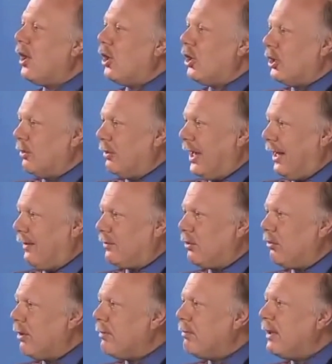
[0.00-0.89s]
you'd have to
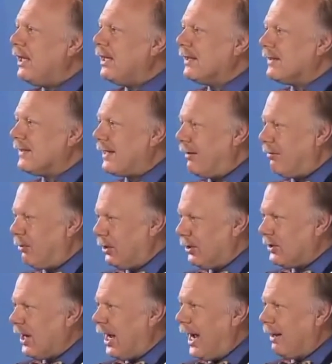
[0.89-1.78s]
repeat it several
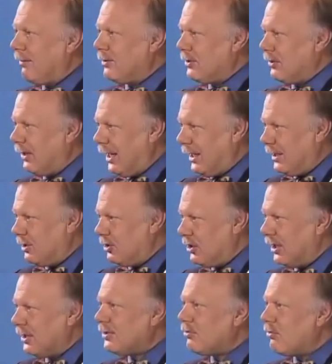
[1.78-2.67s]
times to get it
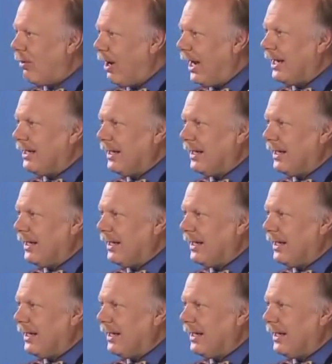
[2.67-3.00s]
just right,